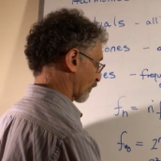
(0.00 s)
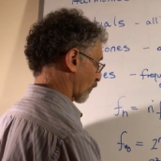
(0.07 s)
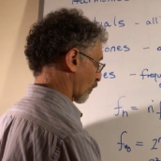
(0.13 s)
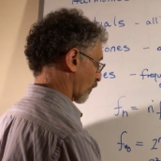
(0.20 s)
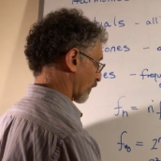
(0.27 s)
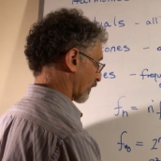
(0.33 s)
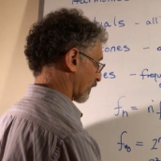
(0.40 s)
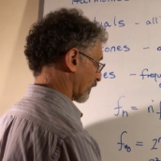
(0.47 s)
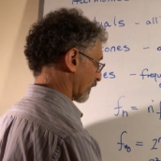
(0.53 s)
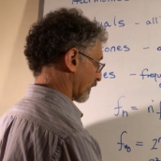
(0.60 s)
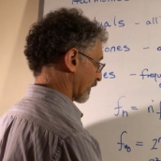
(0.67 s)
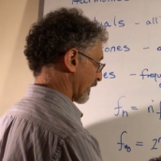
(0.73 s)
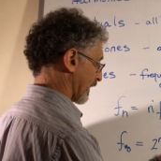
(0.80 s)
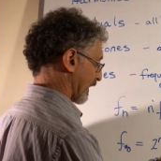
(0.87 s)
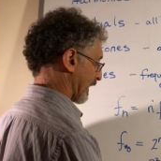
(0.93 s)
4,
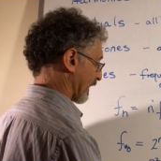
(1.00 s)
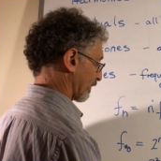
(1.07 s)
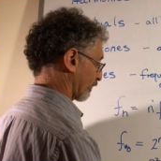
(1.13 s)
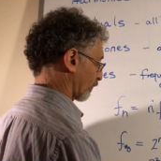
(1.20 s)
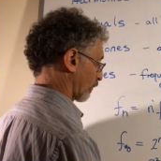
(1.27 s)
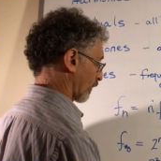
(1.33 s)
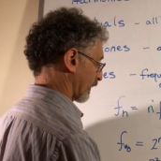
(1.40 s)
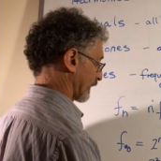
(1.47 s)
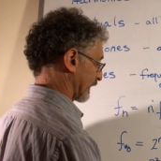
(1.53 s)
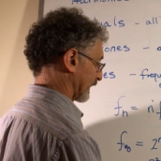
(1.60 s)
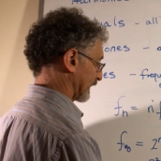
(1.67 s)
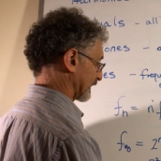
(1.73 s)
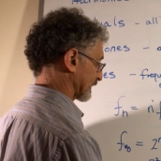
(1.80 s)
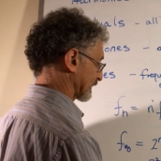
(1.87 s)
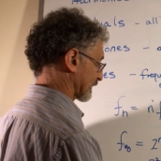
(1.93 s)
f1
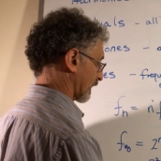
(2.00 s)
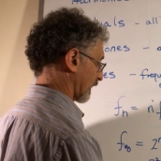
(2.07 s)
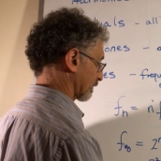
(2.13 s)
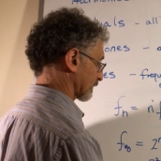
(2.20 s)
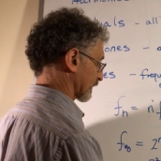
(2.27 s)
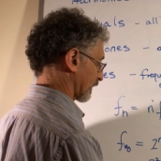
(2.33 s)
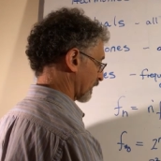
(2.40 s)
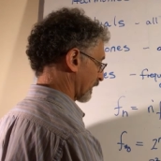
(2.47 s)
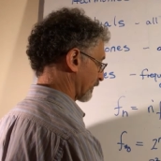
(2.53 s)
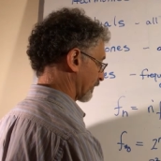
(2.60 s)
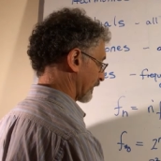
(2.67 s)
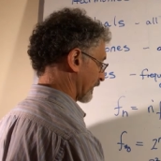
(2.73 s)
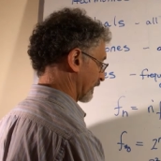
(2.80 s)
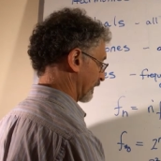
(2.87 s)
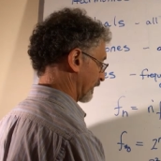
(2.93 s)
is times
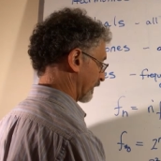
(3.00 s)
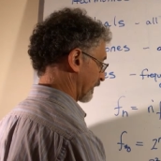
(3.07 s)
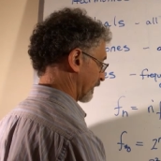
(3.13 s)
100,